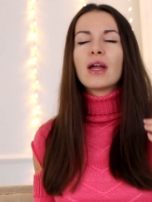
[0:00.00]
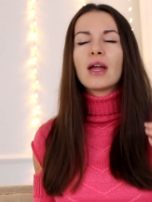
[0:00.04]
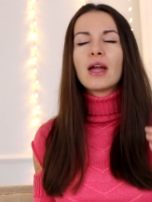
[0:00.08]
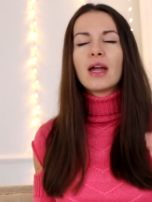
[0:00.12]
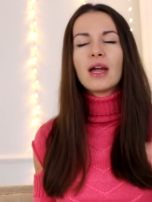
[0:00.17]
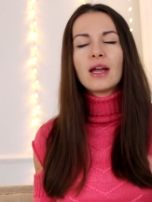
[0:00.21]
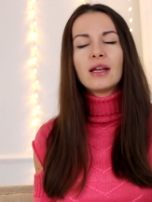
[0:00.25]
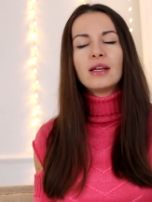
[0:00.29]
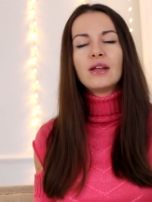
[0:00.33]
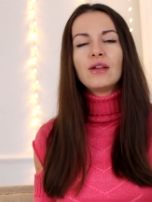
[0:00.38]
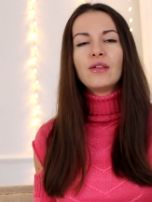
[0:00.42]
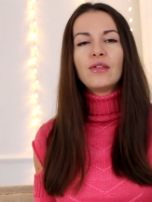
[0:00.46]

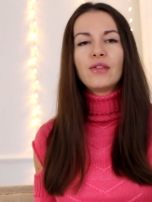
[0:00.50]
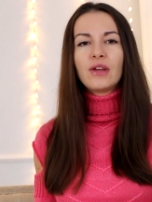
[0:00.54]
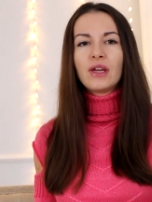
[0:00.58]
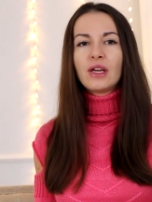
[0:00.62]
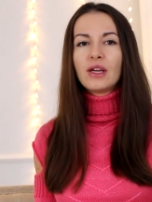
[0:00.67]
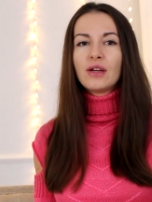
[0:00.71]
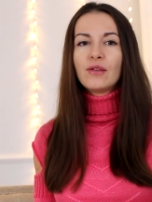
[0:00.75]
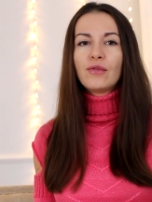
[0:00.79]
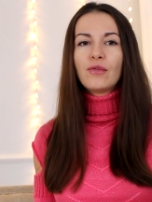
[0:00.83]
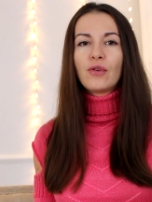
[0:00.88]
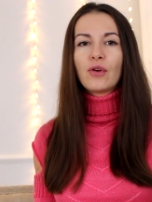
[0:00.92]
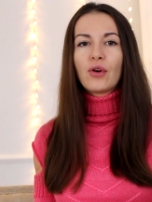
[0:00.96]

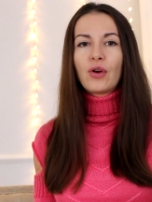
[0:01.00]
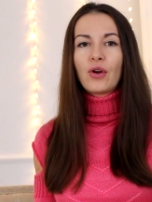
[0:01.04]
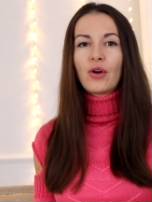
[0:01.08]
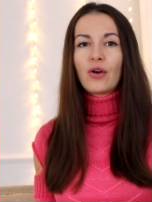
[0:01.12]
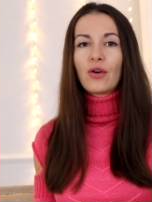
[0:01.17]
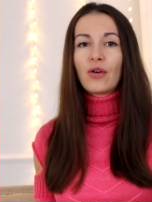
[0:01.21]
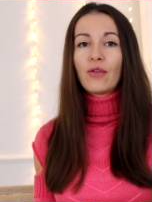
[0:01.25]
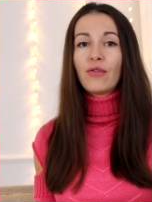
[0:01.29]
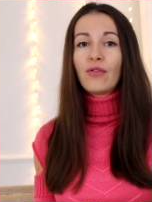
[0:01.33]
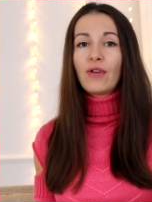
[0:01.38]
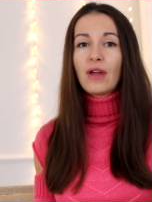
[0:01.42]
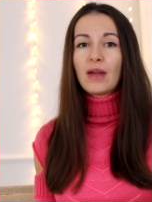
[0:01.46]
anything for
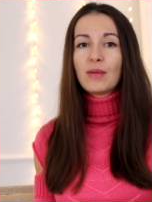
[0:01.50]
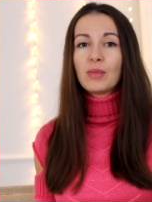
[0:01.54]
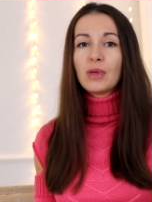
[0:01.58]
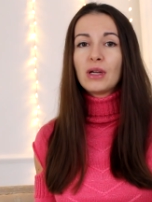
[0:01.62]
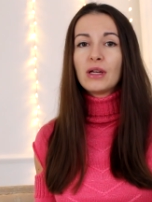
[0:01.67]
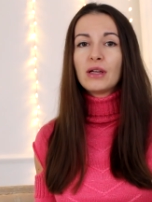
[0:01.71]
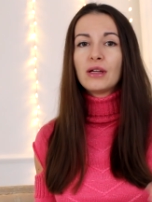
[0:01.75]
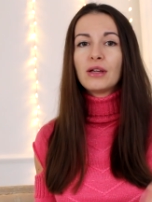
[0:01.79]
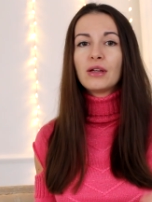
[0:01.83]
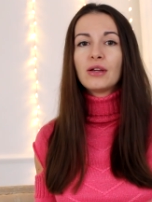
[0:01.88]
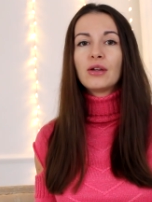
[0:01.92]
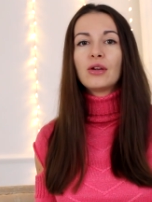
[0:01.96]
her
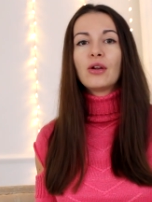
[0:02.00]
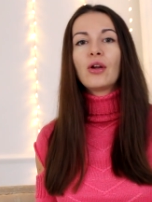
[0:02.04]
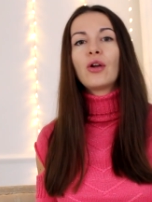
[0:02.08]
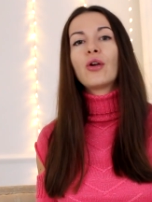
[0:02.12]
family,